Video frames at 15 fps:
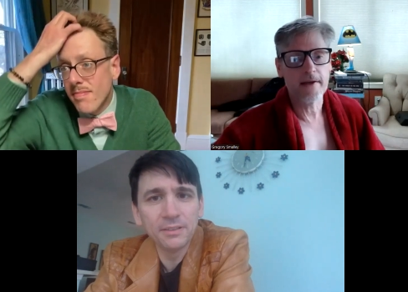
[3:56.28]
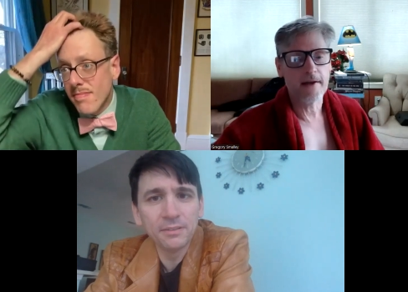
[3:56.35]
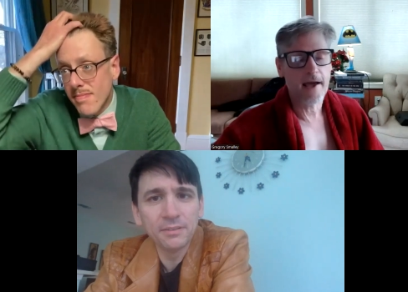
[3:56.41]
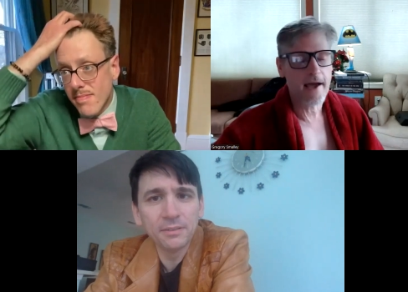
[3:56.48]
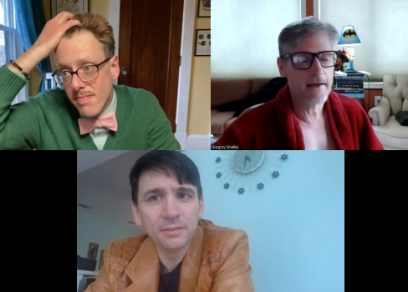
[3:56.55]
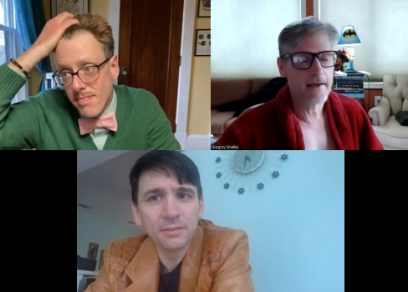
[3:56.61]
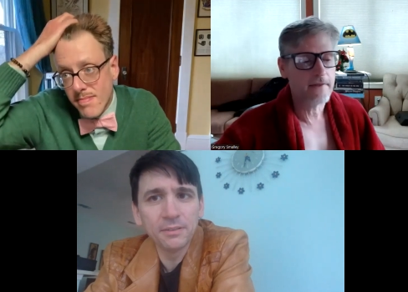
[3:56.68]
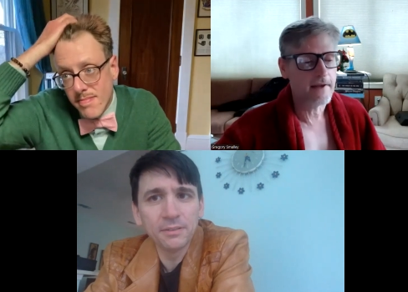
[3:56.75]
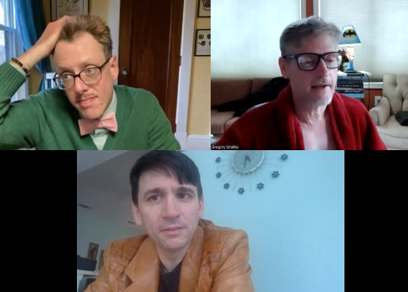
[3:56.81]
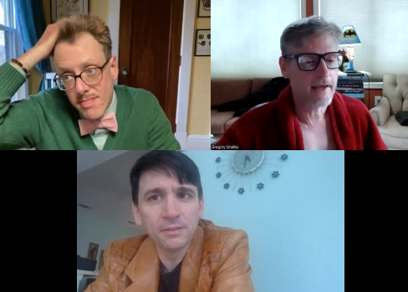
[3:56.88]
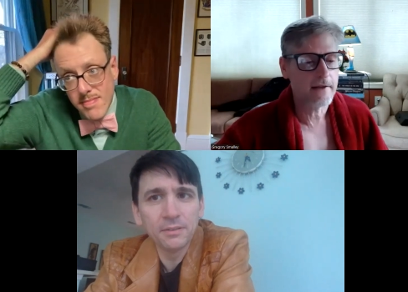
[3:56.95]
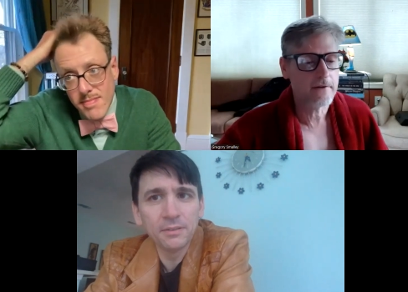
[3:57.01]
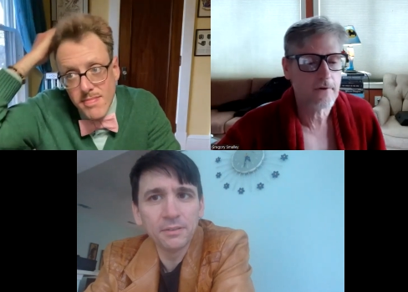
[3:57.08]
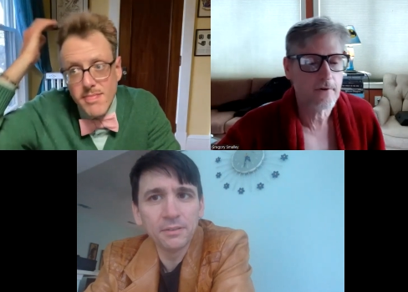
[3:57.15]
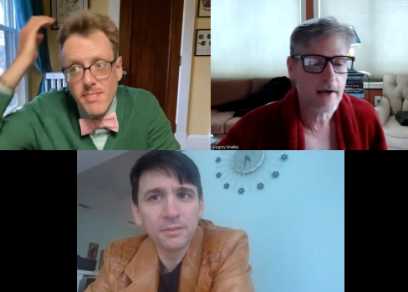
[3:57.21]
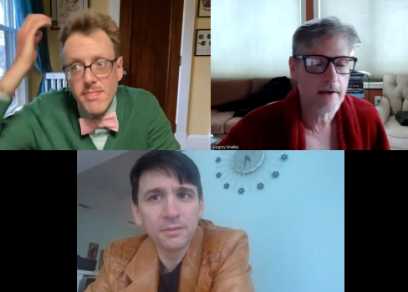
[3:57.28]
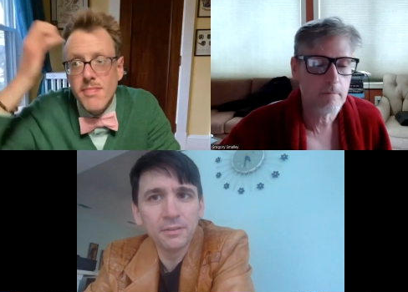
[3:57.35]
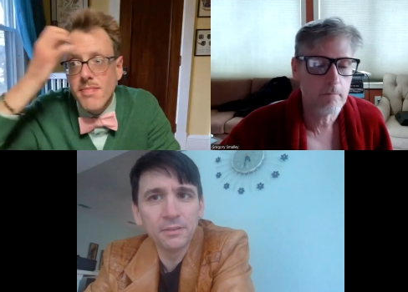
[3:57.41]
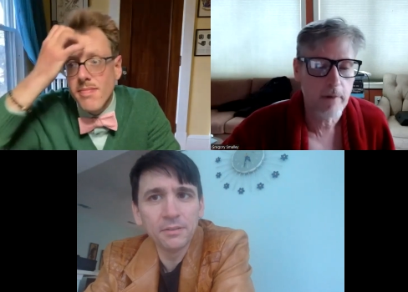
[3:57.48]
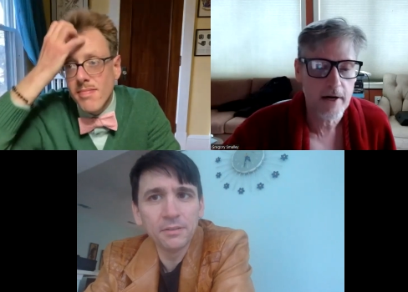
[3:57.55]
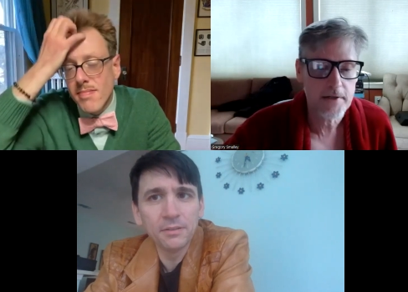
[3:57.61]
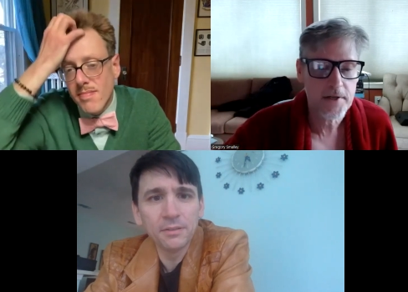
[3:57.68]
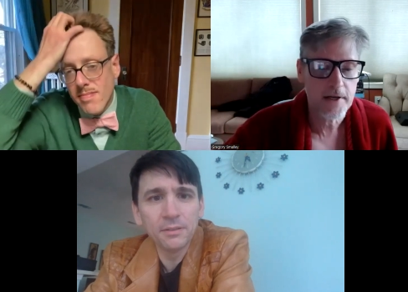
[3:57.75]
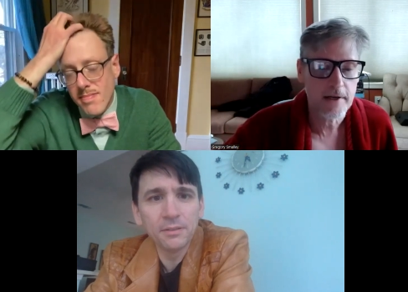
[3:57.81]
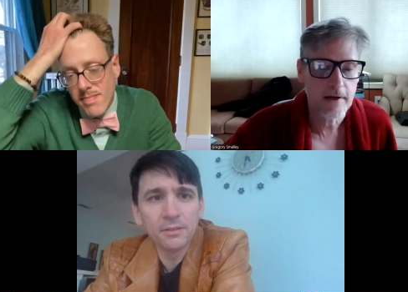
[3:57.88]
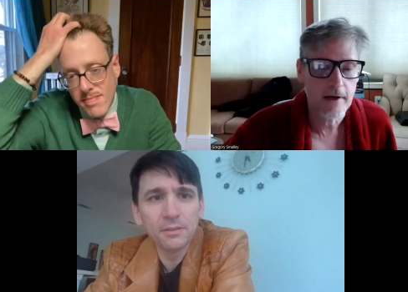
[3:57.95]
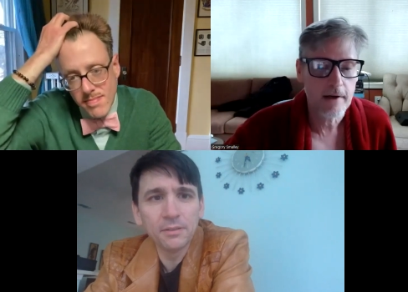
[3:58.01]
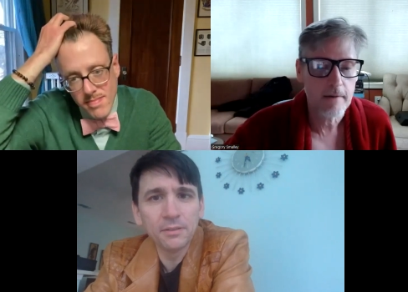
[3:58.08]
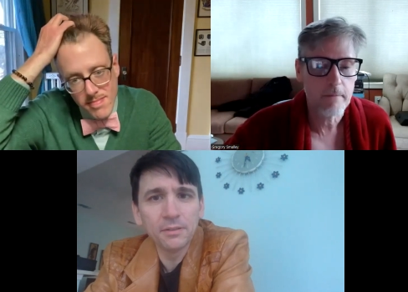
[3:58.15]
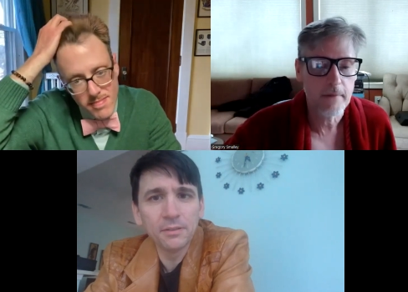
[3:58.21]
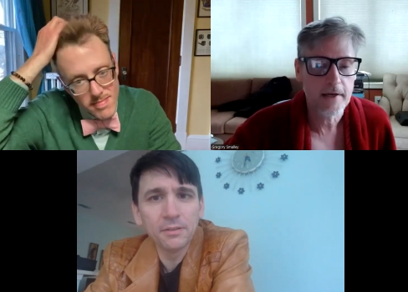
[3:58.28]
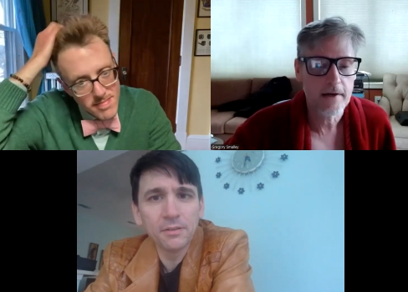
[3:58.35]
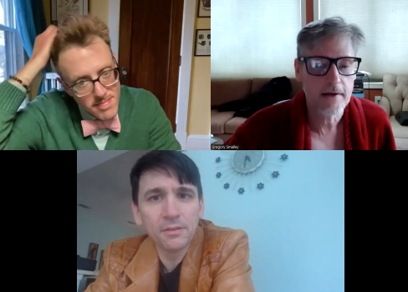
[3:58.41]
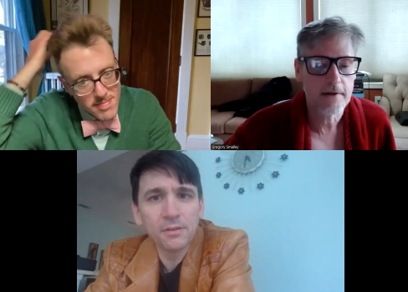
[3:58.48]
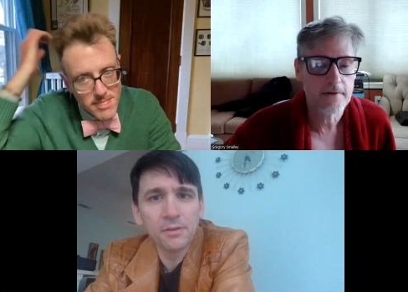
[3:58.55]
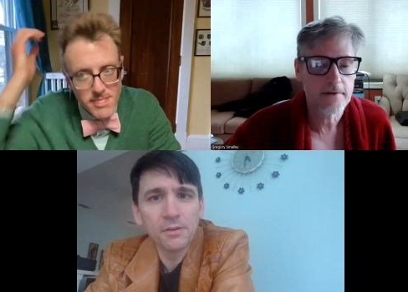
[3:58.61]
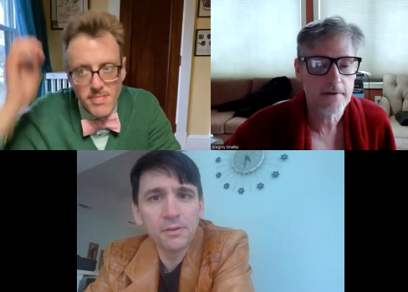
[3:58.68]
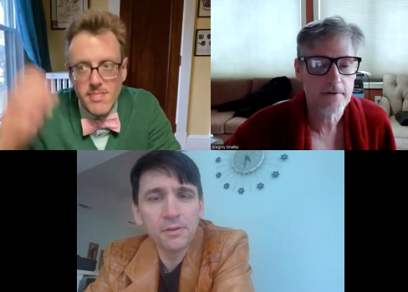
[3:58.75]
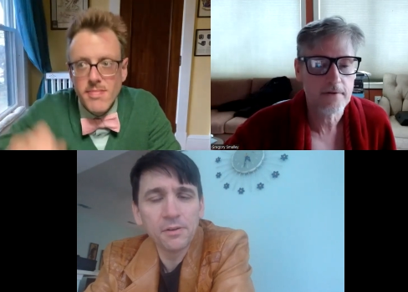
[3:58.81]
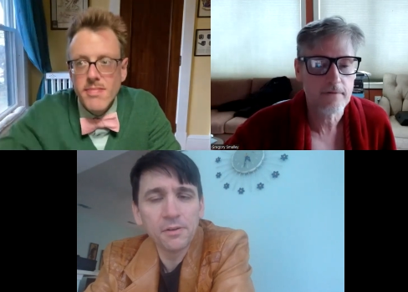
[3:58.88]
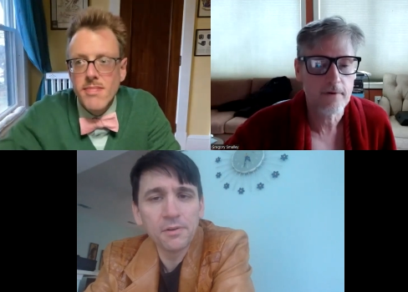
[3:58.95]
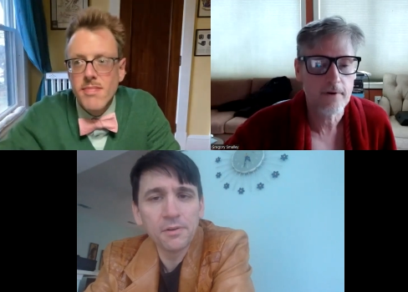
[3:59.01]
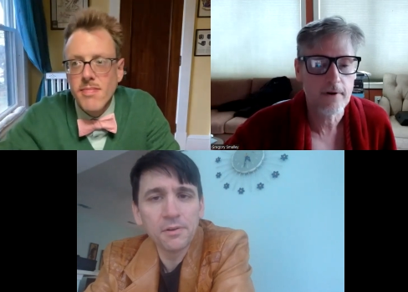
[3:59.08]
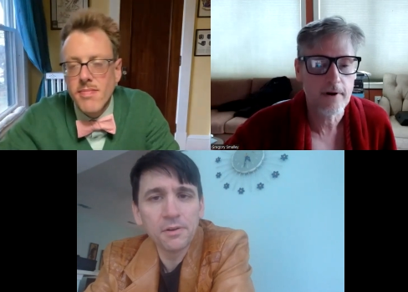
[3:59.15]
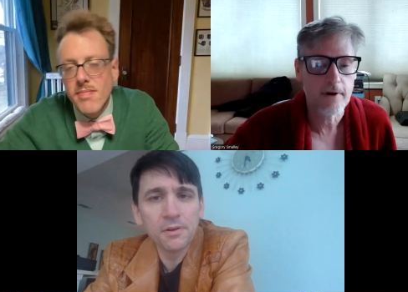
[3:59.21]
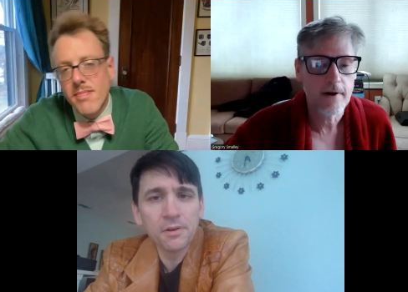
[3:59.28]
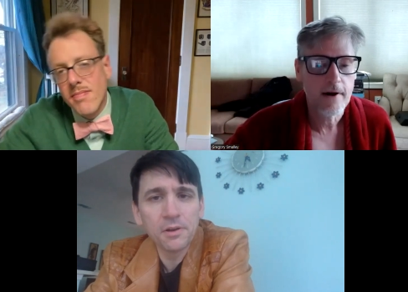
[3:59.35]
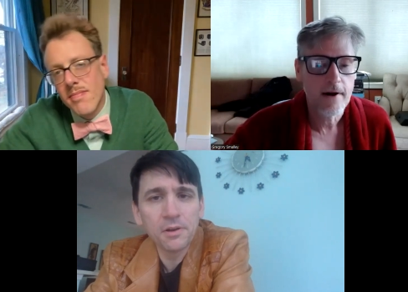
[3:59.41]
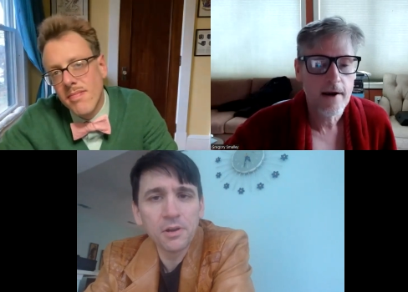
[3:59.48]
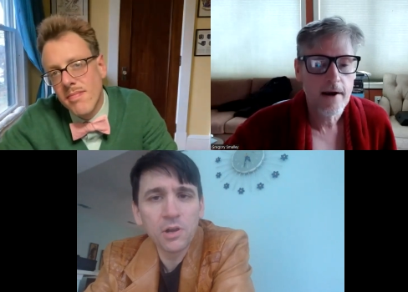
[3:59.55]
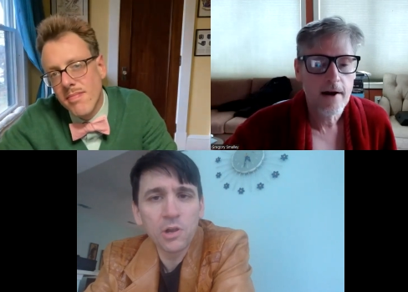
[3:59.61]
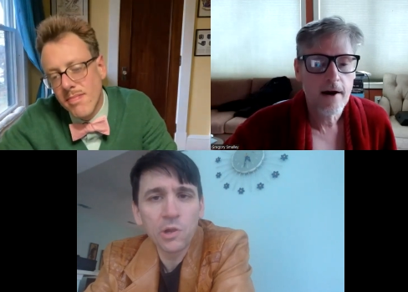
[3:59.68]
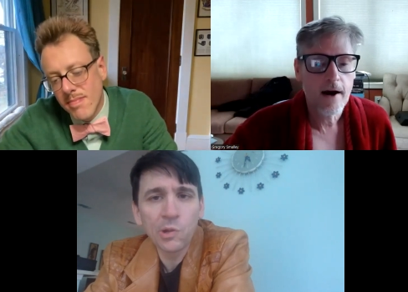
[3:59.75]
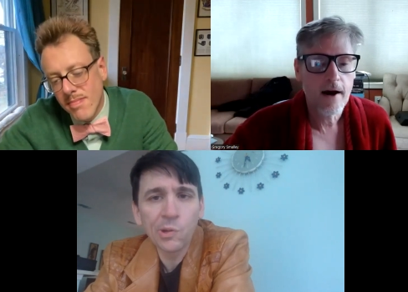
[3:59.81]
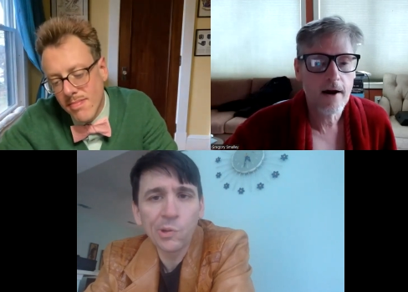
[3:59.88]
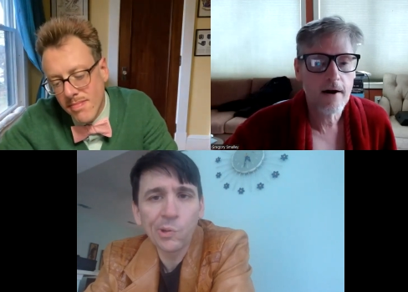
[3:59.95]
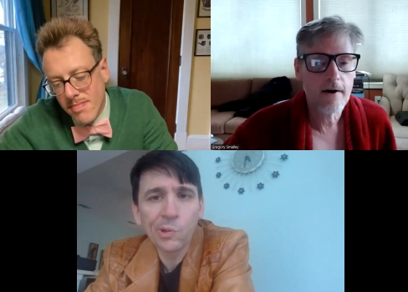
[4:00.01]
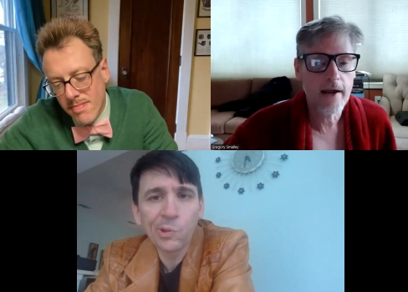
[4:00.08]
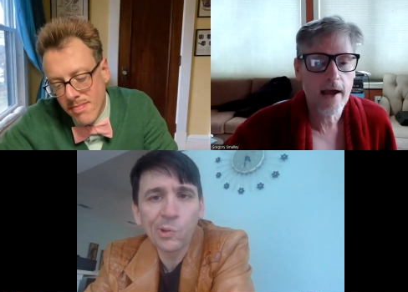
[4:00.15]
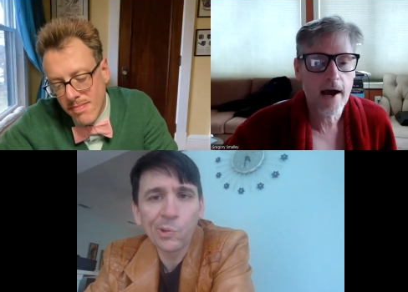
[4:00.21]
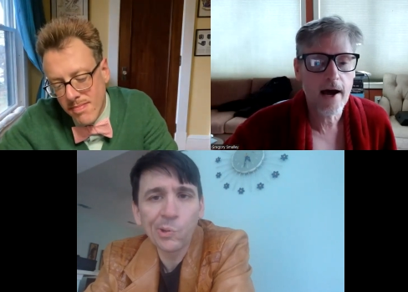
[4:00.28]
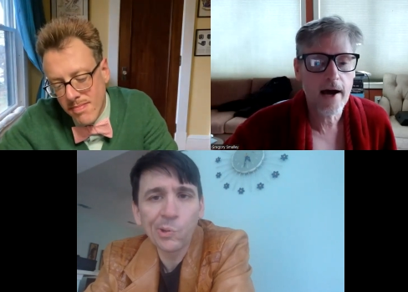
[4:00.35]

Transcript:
Speaker 1: that had the internet buzzing because it's for Ari